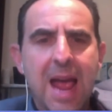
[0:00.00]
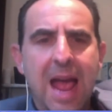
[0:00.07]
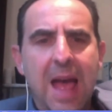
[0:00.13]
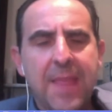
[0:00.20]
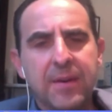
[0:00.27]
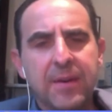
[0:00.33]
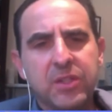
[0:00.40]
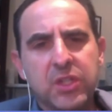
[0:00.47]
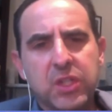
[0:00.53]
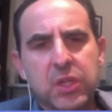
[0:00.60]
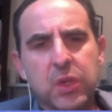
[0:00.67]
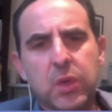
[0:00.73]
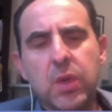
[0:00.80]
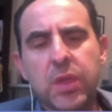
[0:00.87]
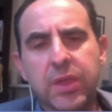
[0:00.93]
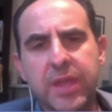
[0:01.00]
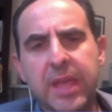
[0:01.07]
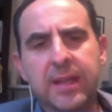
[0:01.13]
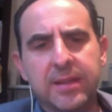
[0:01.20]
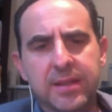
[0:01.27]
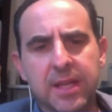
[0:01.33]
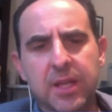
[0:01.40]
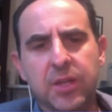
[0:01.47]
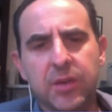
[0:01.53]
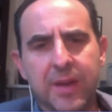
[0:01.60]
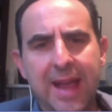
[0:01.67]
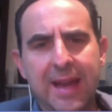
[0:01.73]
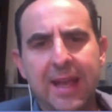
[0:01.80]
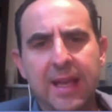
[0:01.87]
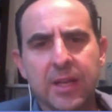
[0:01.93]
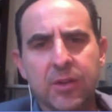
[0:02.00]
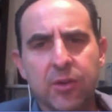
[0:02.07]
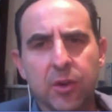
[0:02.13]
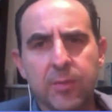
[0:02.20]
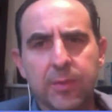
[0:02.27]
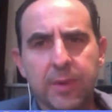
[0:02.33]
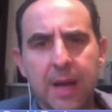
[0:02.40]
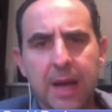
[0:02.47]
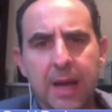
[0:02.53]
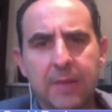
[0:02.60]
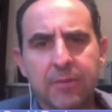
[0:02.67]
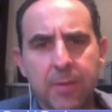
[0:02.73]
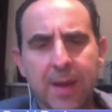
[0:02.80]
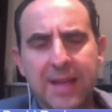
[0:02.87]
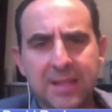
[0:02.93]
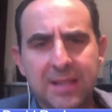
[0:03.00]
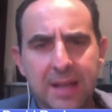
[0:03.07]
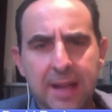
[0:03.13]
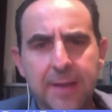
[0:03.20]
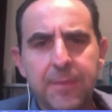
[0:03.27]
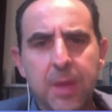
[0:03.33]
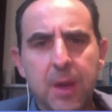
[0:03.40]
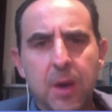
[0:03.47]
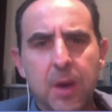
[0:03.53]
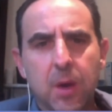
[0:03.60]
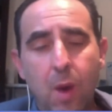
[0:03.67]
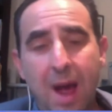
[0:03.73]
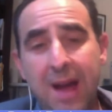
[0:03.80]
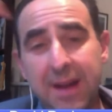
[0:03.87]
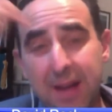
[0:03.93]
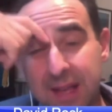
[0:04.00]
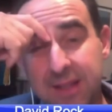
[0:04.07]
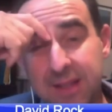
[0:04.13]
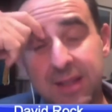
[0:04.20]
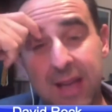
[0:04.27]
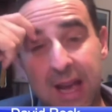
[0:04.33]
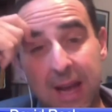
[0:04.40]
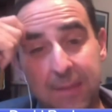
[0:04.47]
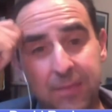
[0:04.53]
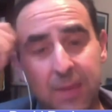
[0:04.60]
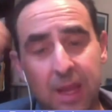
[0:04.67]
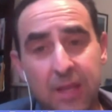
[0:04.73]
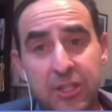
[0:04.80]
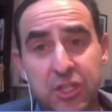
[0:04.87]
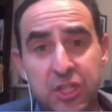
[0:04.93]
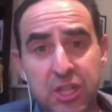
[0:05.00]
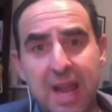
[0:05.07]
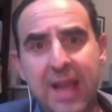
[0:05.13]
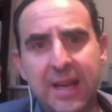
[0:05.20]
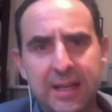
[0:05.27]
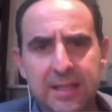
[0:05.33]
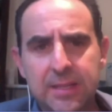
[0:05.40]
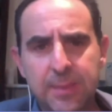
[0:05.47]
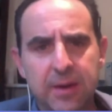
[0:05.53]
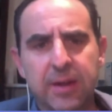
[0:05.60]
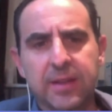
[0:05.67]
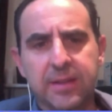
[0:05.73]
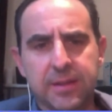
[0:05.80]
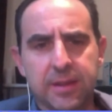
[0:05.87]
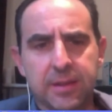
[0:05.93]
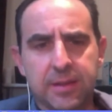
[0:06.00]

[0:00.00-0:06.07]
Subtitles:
And there are two things that create in-group robustly. One is shared experiences.